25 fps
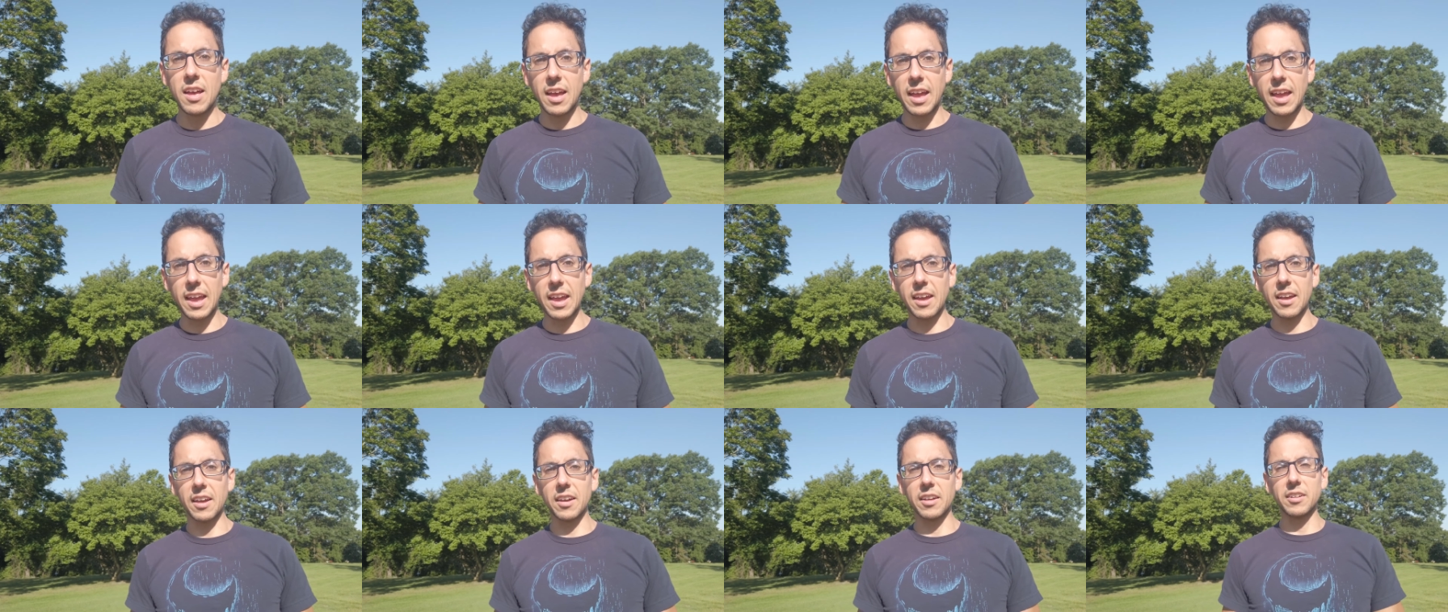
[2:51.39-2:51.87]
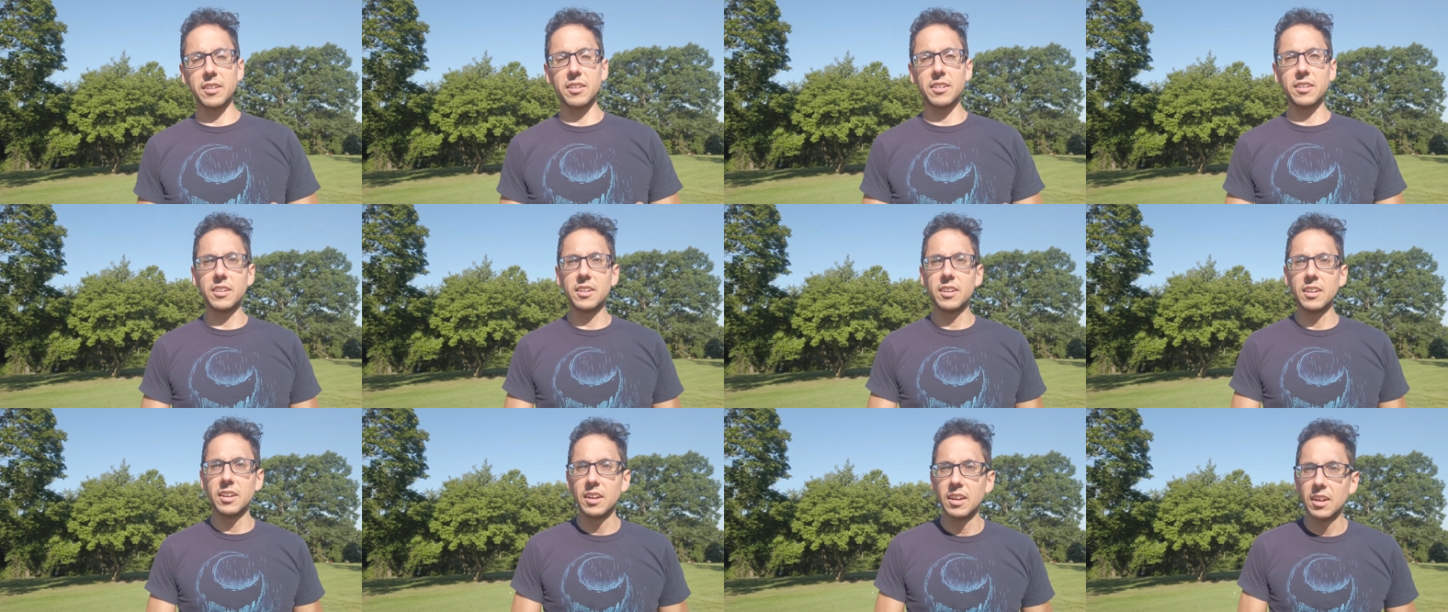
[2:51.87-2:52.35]

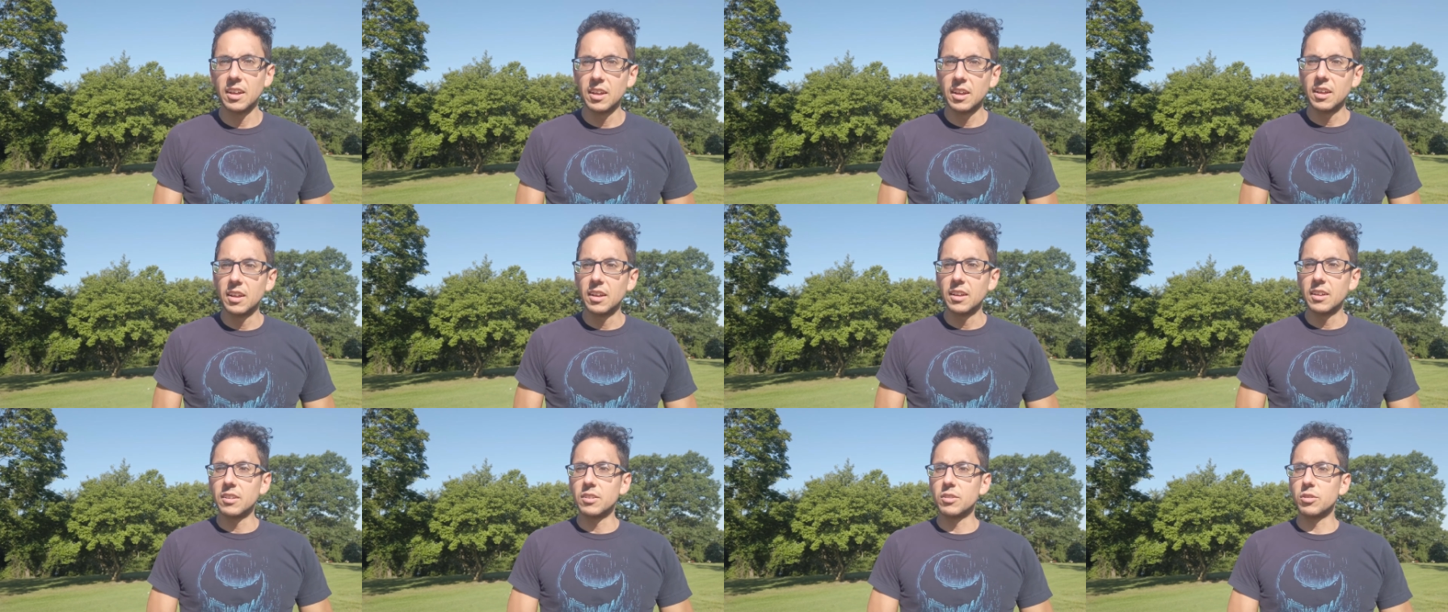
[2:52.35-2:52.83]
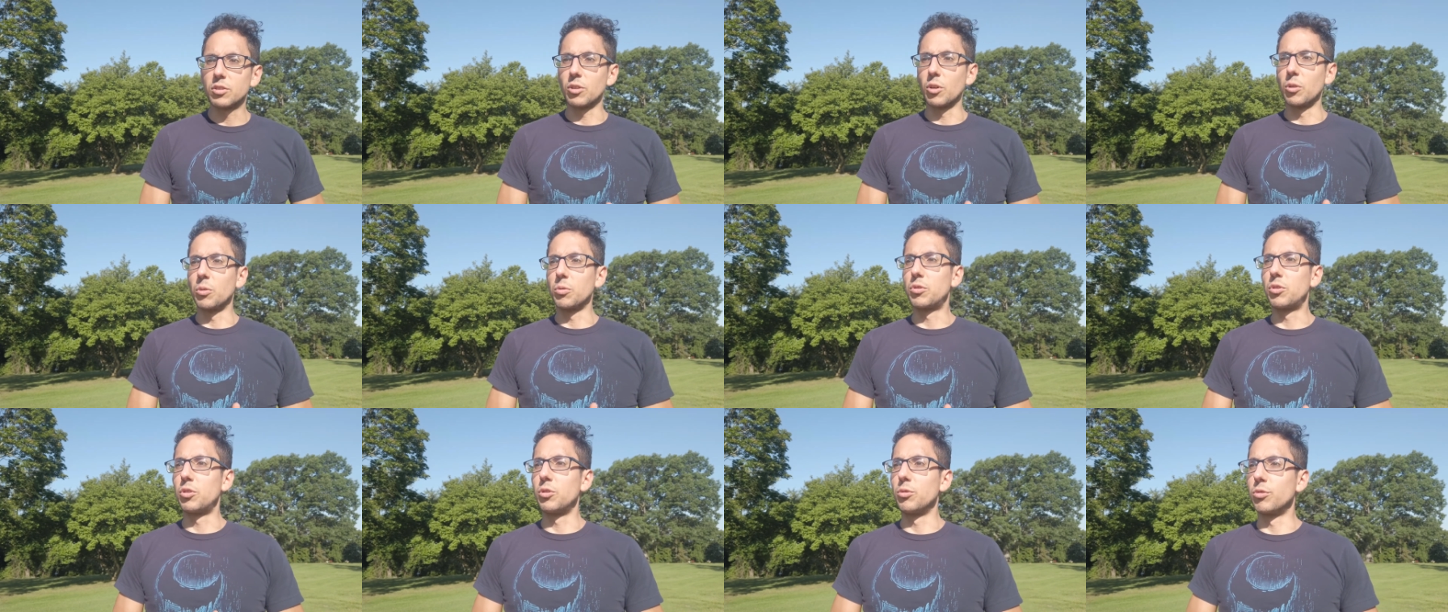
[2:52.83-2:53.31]
And
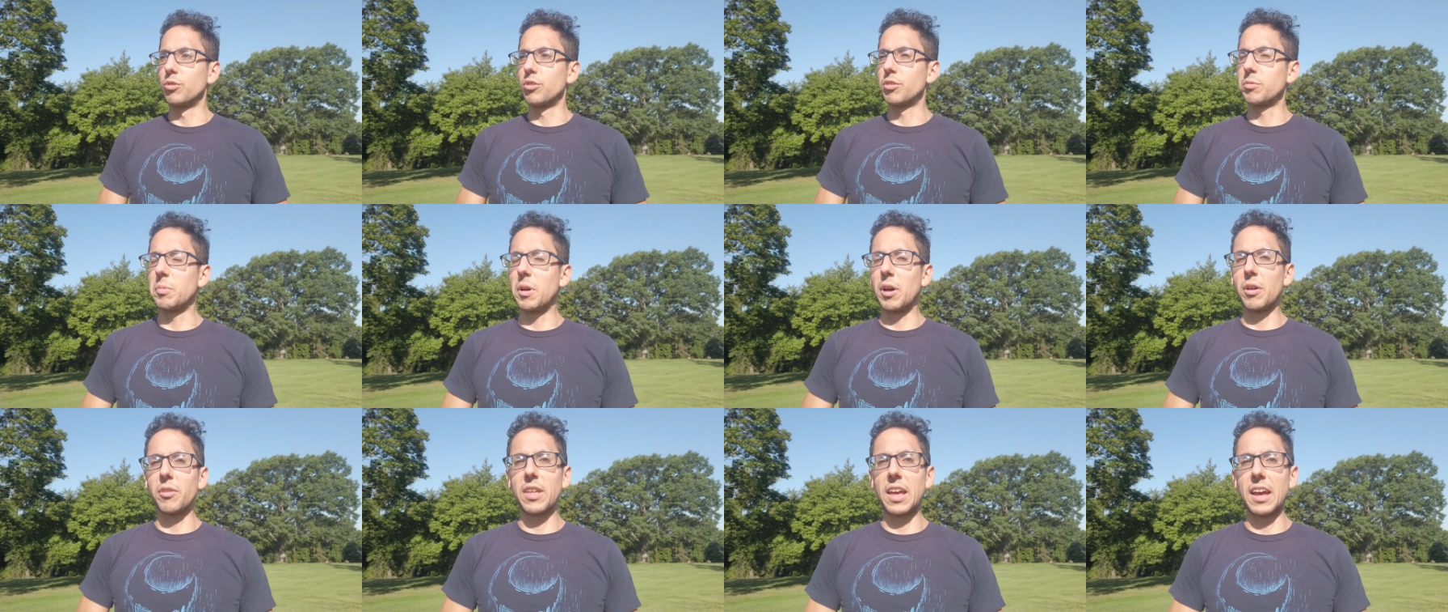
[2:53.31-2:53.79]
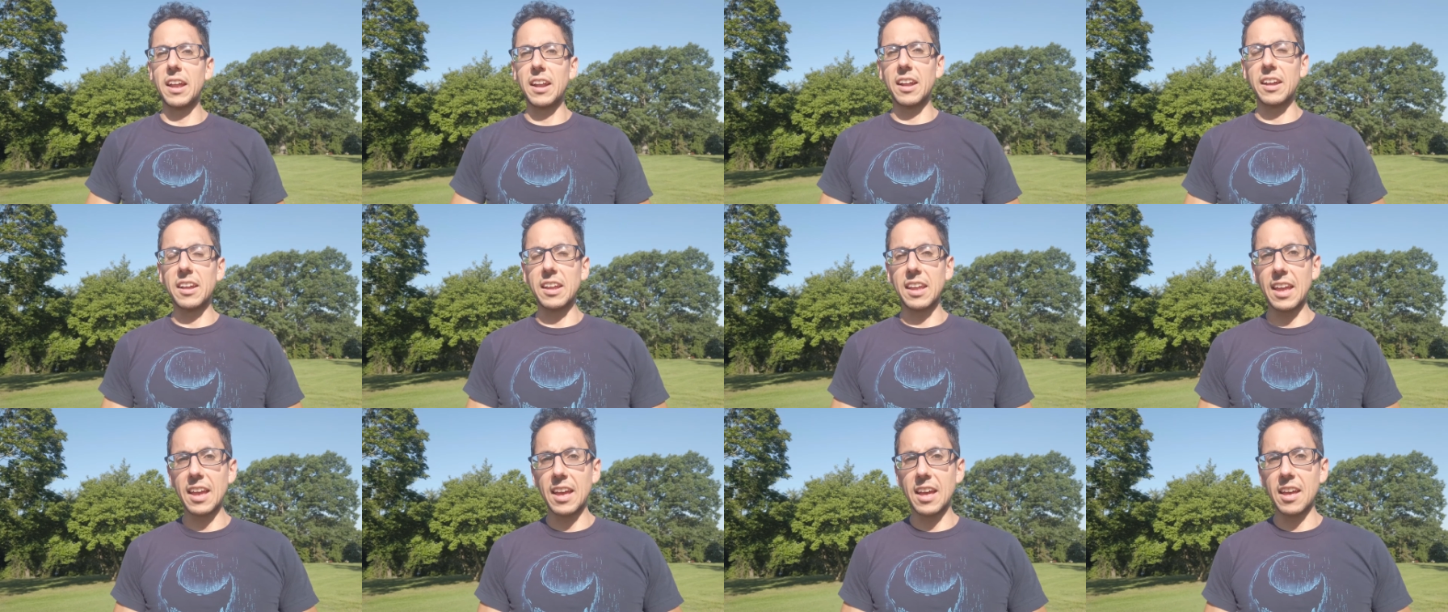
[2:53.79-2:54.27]
so to smell that
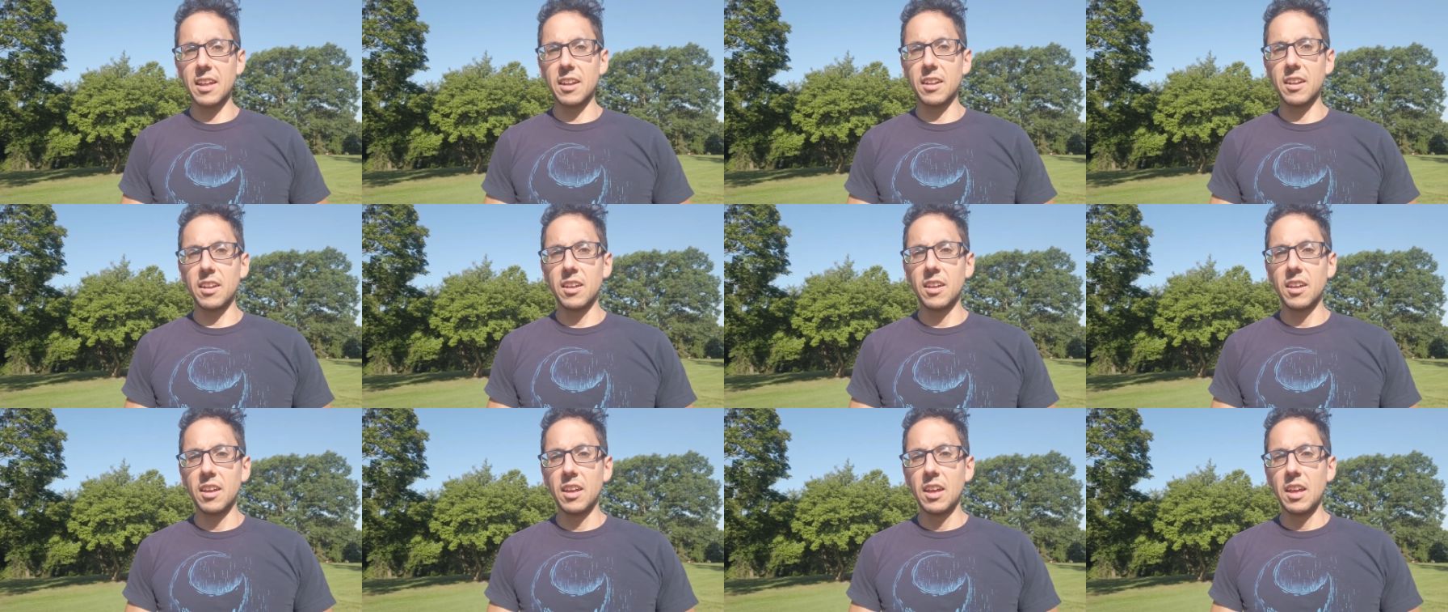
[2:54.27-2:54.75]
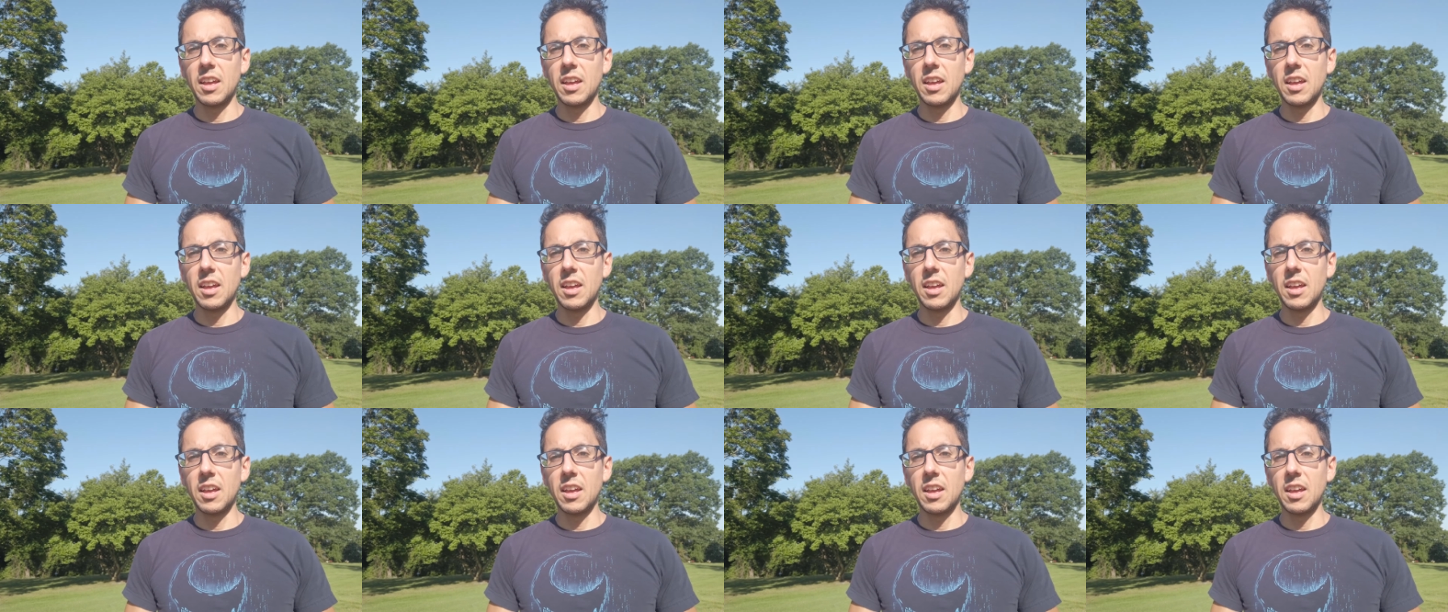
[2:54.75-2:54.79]
again